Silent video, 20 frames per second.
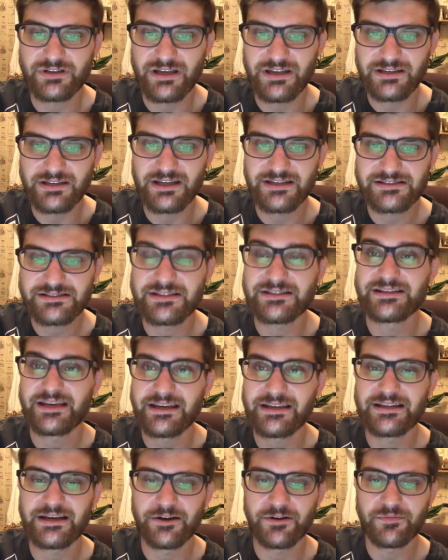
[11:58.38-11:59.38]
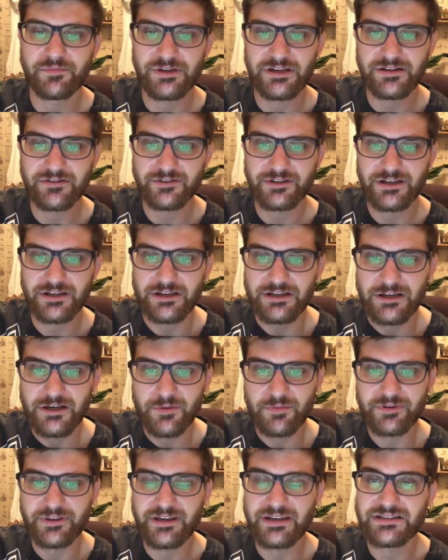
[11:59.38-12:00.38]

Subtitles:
gets the takedown immediately, but then he